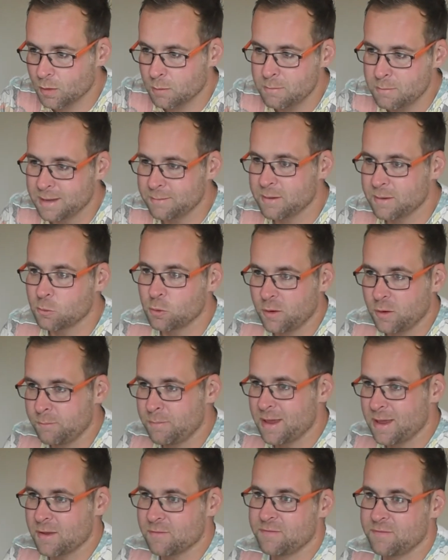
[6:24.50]
Maybe it would have
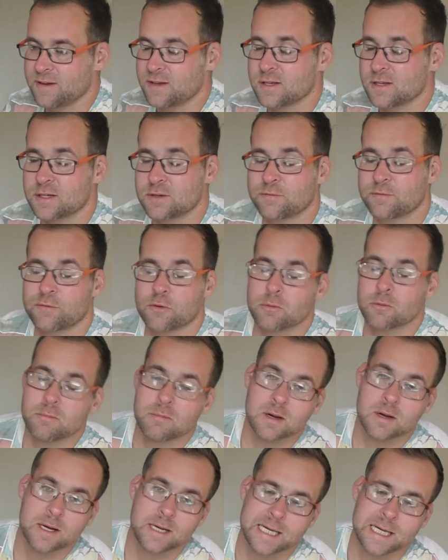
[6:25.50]
benefited
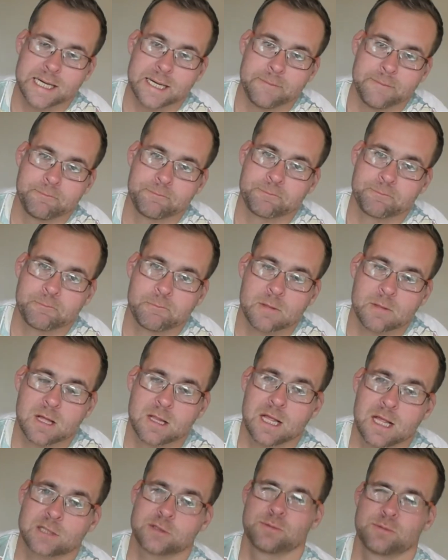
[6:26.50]
from
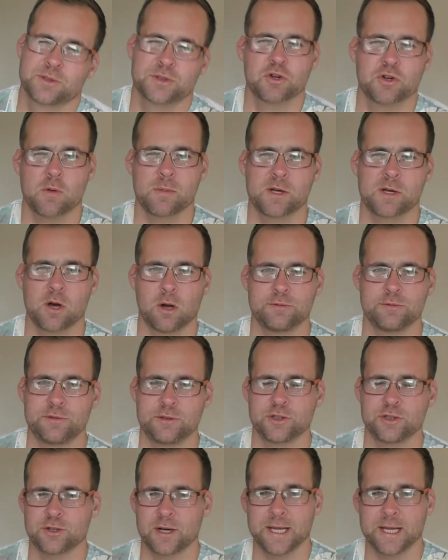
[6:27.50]
like some strawberry
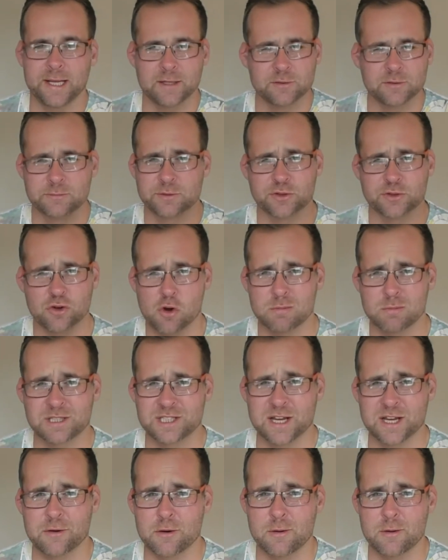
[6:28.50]
concentrate and some strawberry
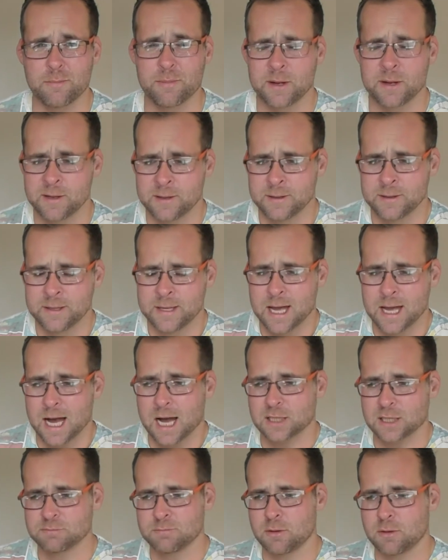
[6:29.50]
syrup,
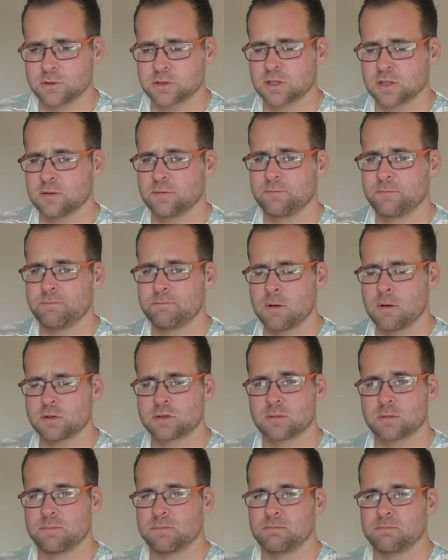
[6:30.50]
as most
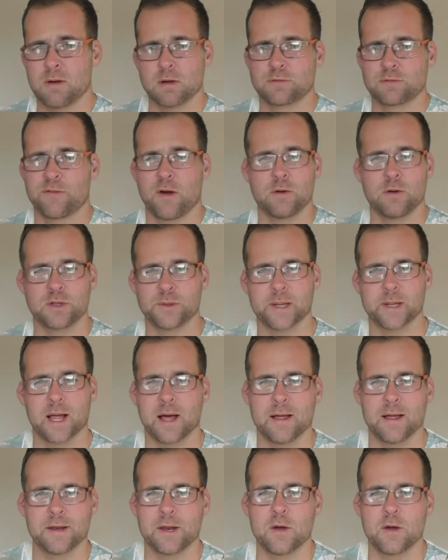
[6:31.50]
folk do
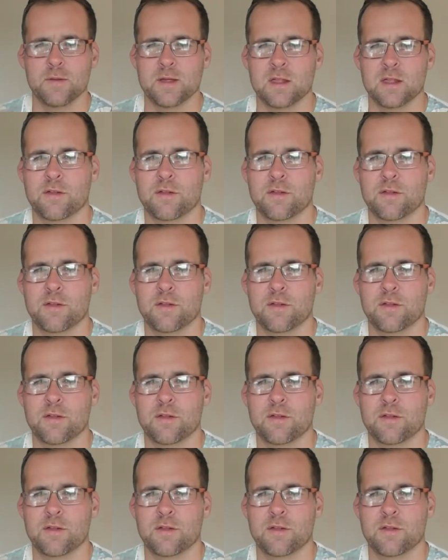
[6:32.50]
like that, don't they?